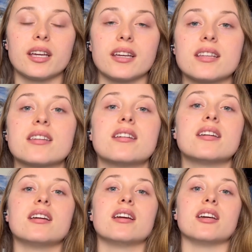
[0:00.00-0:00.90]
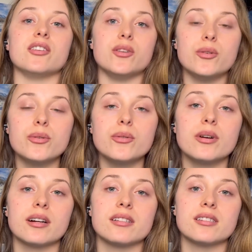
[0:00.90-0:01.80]
in, and you
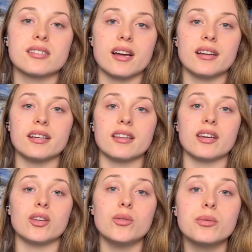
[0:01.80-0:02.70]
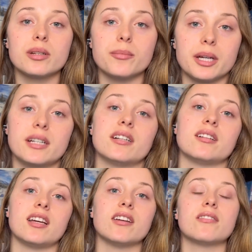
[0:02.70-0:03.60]
are deciding that you want to better your
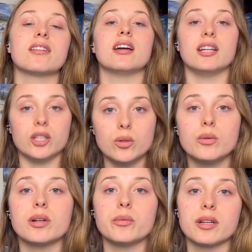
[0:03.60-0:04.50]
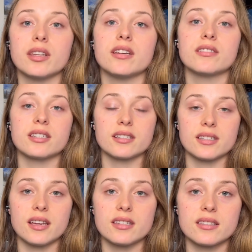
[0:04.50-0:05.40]
life, you are worthy of
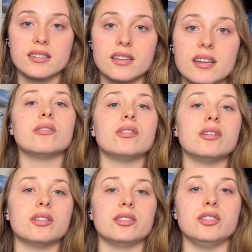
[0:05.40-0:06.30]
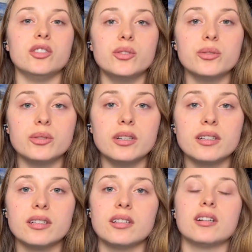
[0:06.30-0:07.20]
success. You
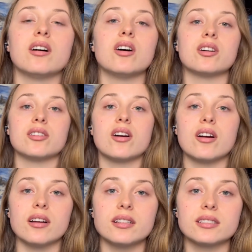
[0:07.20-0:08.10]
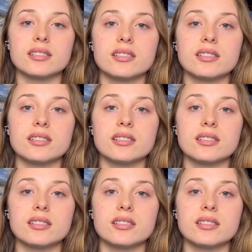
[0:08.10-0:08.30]
are not